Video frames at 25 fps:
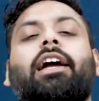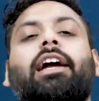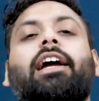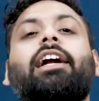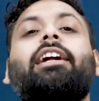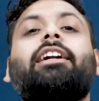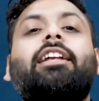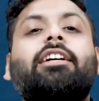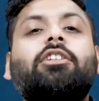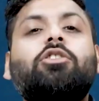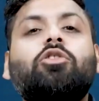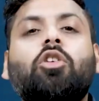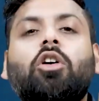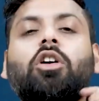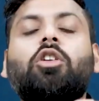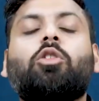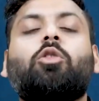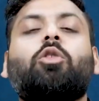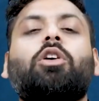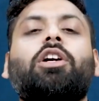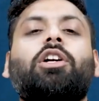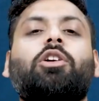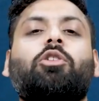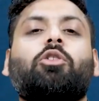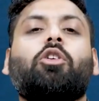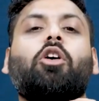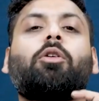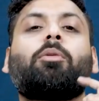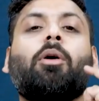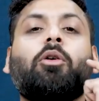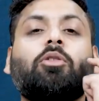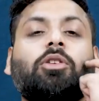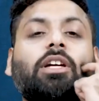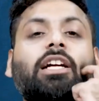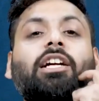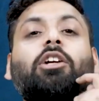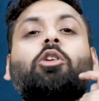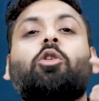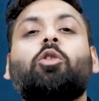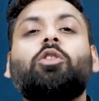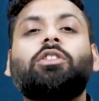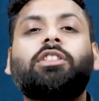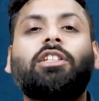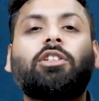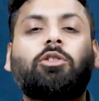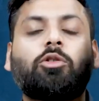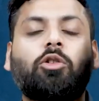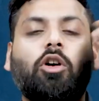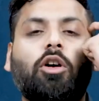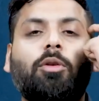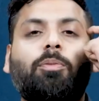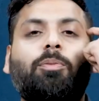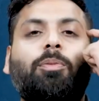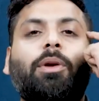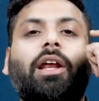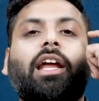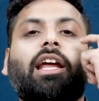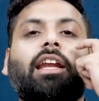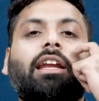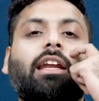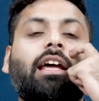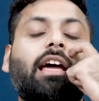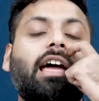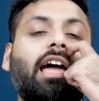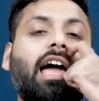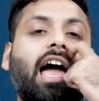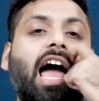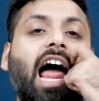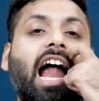it does not go into your mouth. It goes into your brain.